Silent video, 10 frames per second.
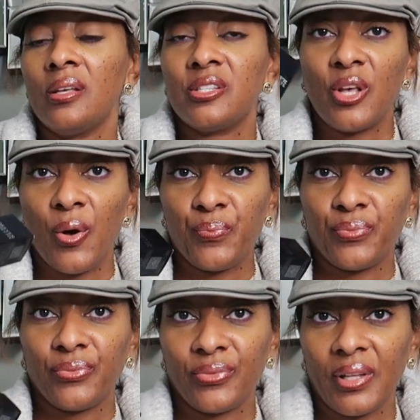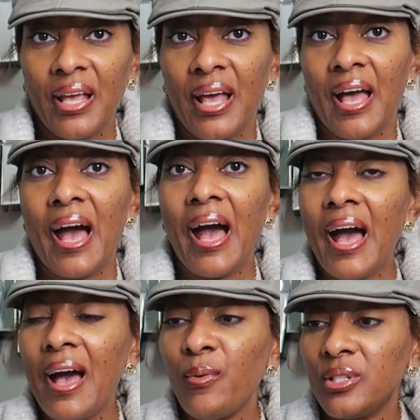so
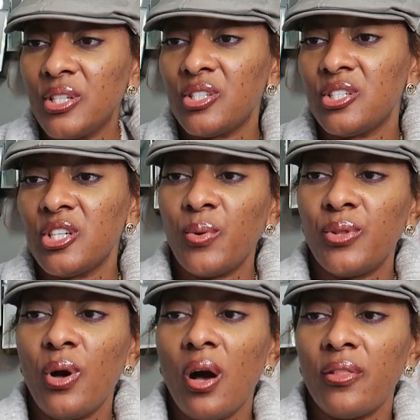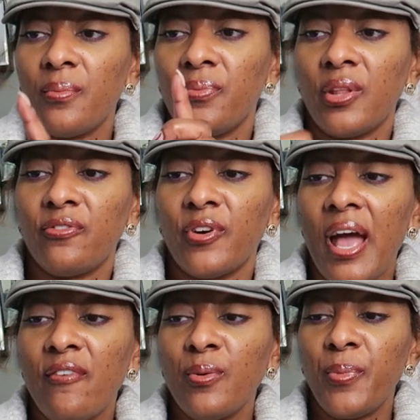i want to share with you all the, the
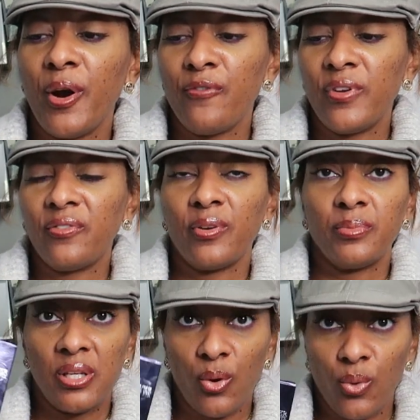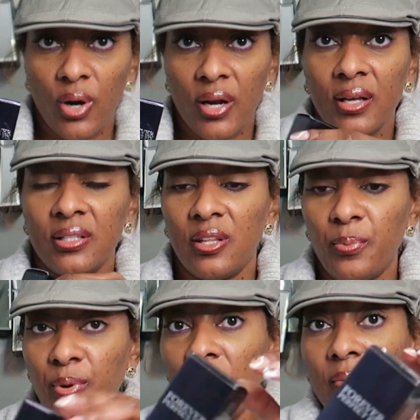forever perfect from dior the
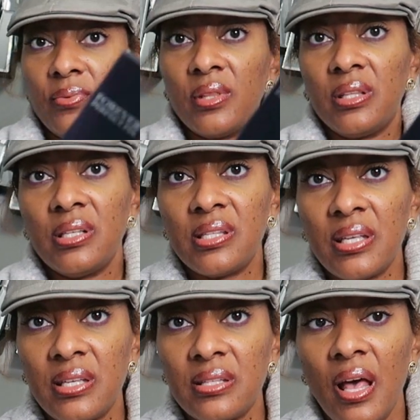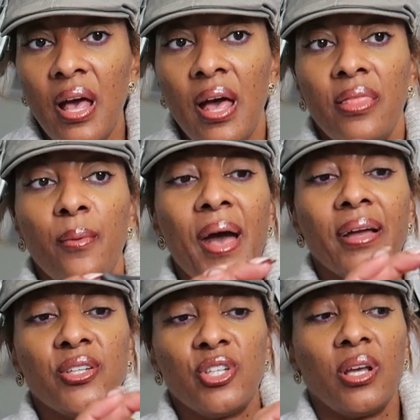per and this is the
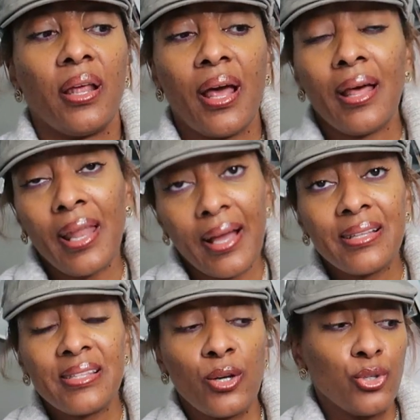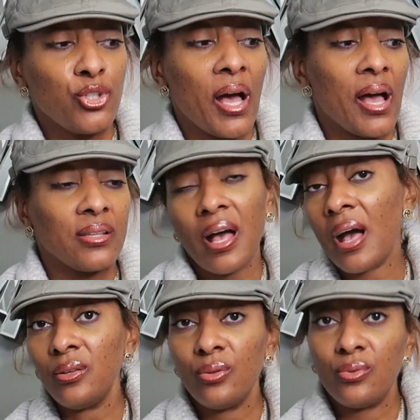packaging and i like i told you guys
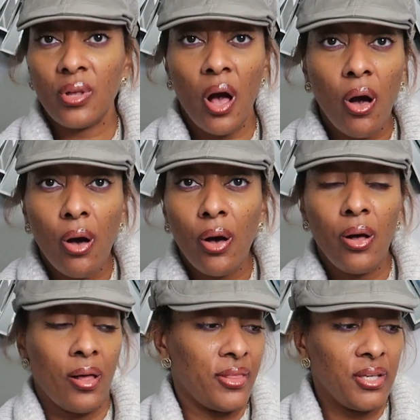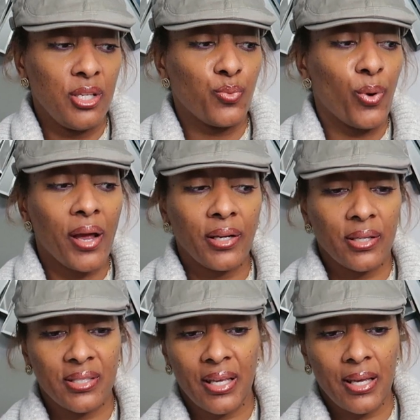i use all these
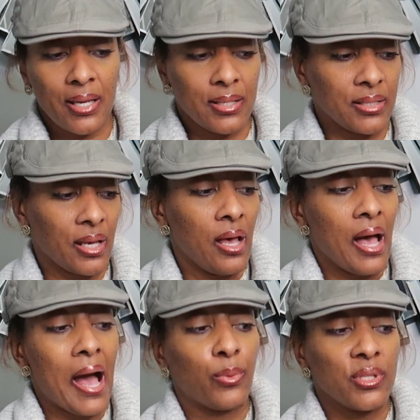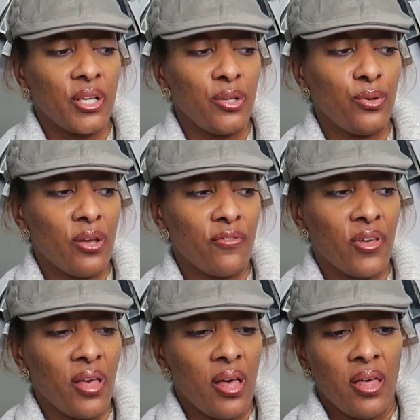products and i will tell you if
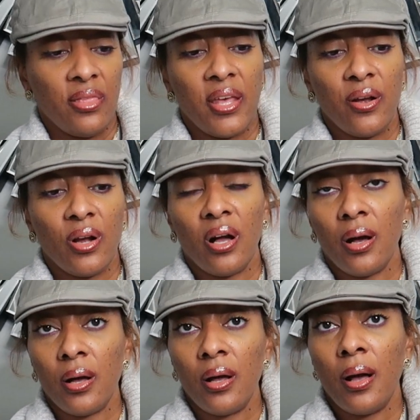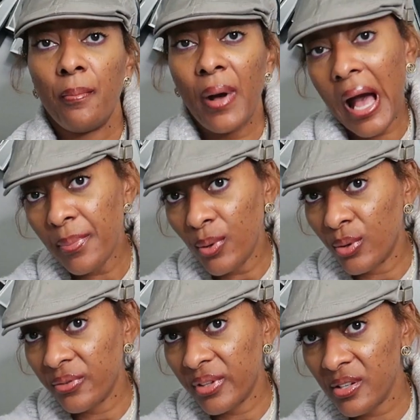they're uh, bop
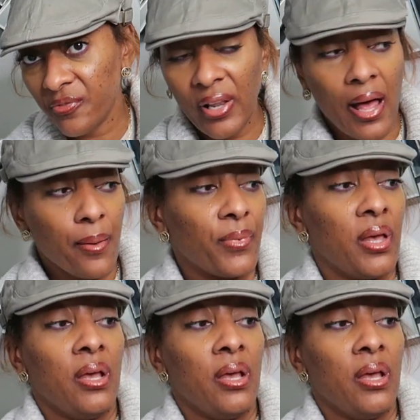or if they're flop.